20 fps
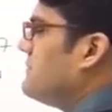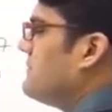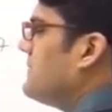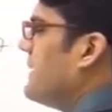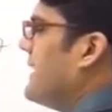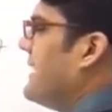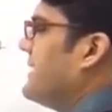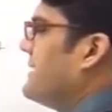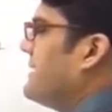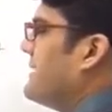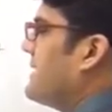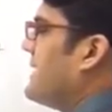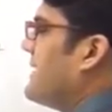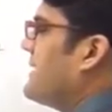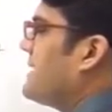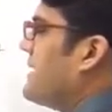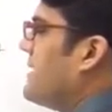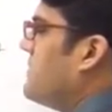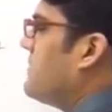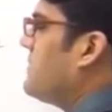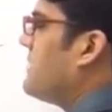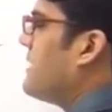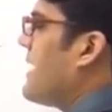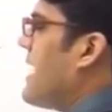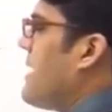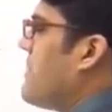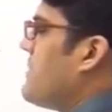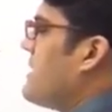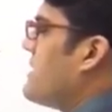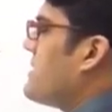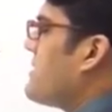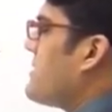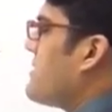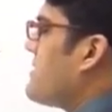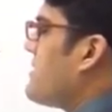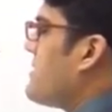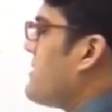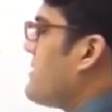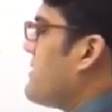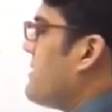26 has come, ram
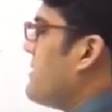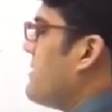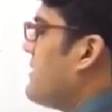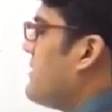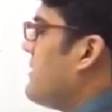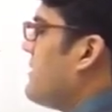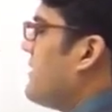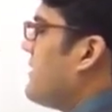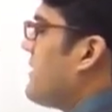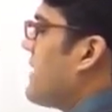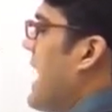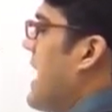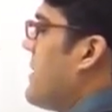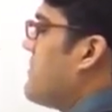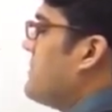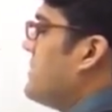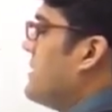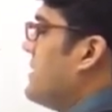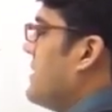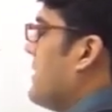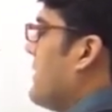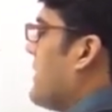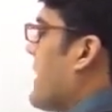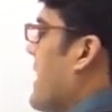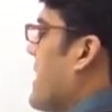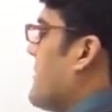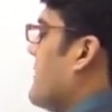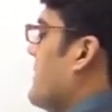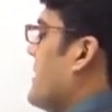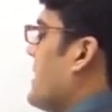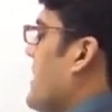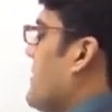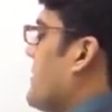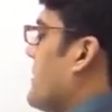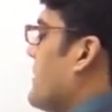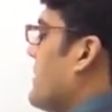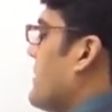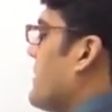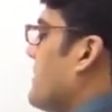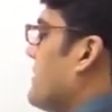has, ram, ram will
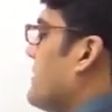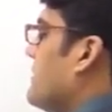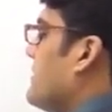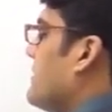come here,